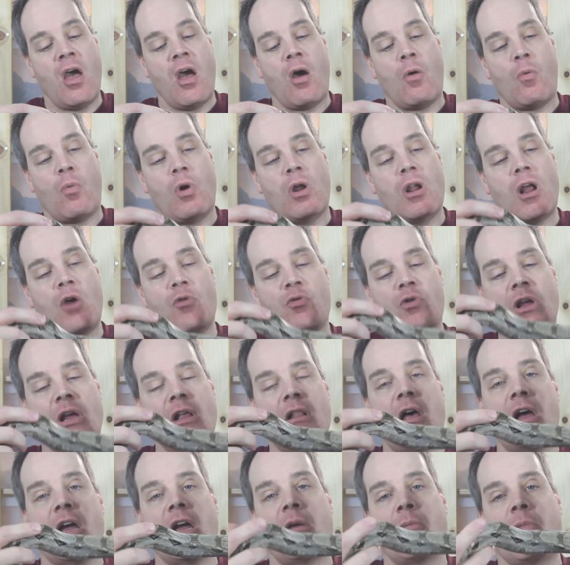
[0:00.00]
What I really
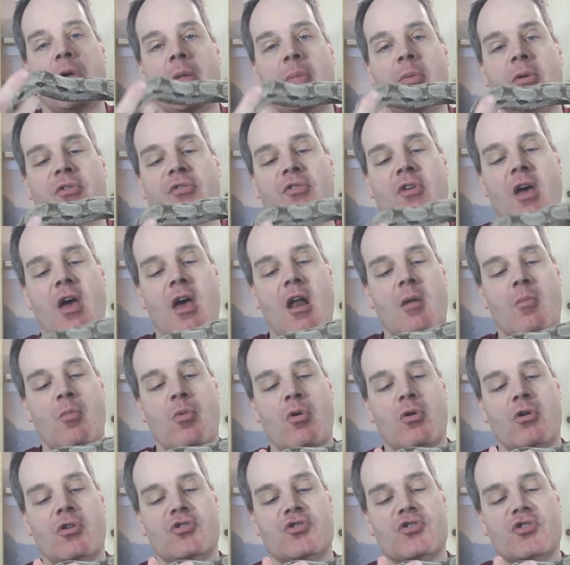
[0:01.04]
like about this
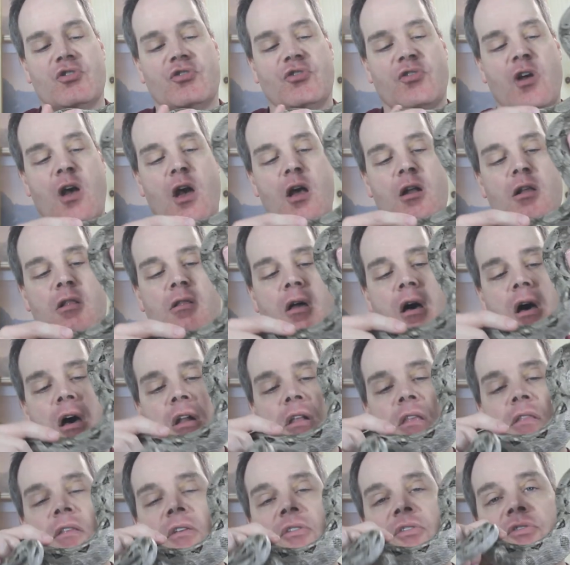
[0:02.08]
animal is she's got a
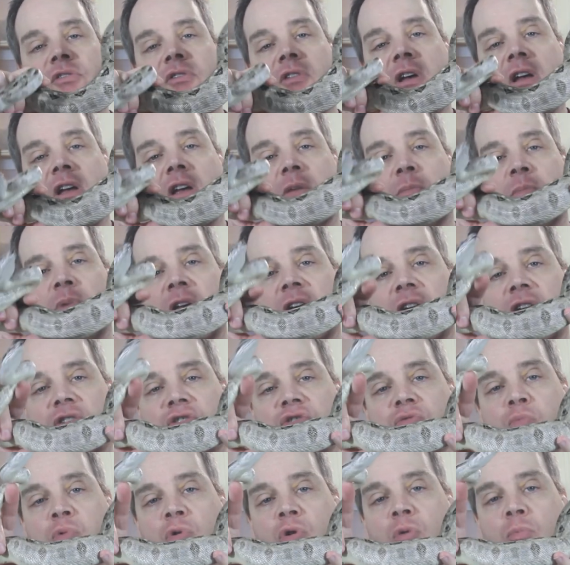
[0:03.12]
lot of this like
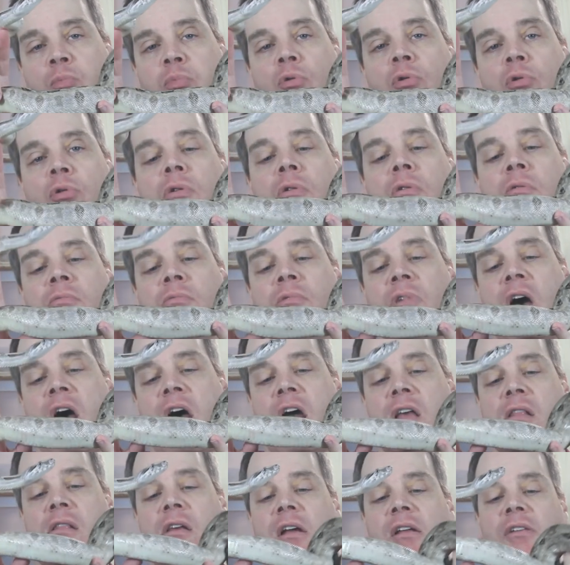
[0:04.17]
pinkish purple
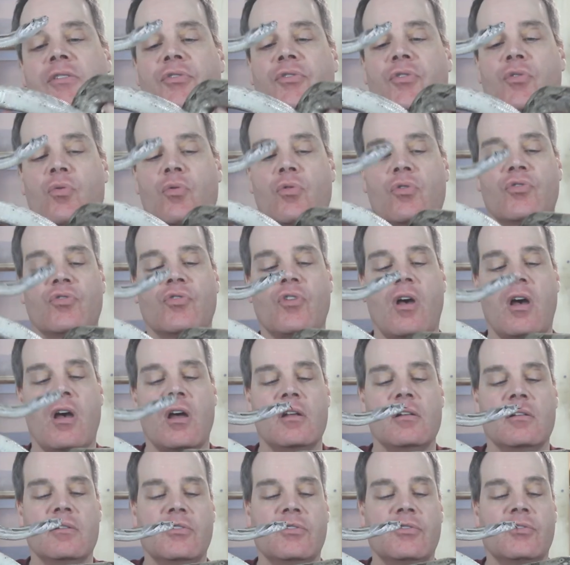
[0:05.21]
highlights to her
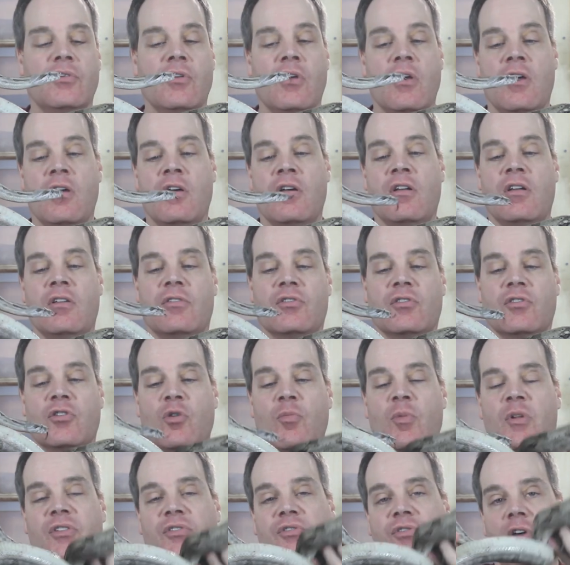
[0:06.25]
sides. It's a little
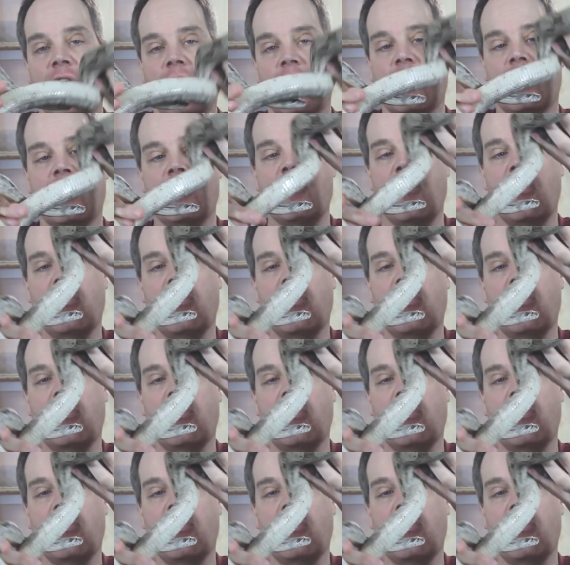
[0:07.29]
bit subtle.